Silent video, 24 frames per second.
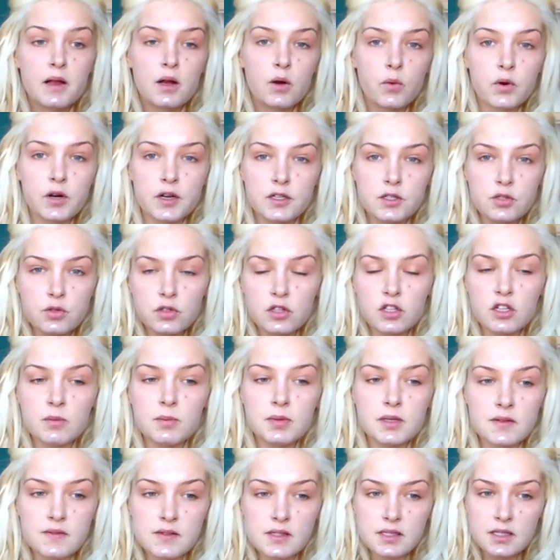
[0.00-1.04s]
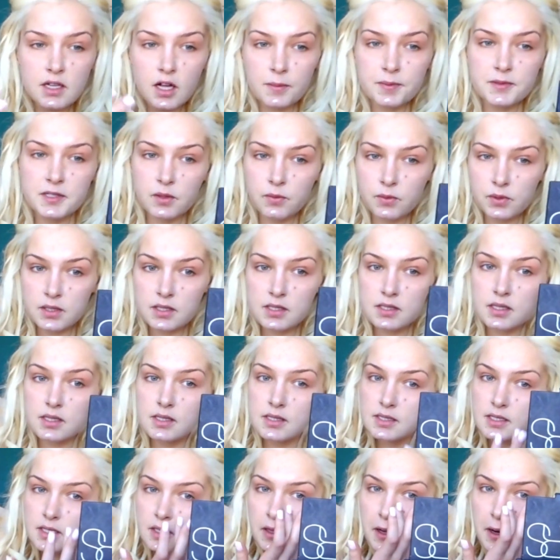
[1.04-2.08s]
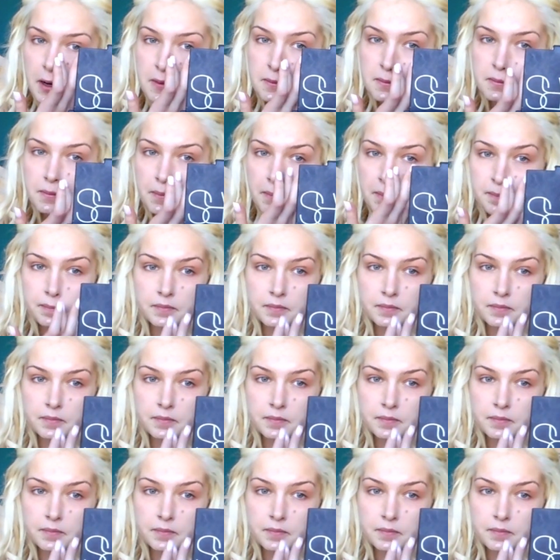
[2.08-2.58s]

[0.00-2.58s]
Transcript: We're going to do a little bit of sculpting with this concealer.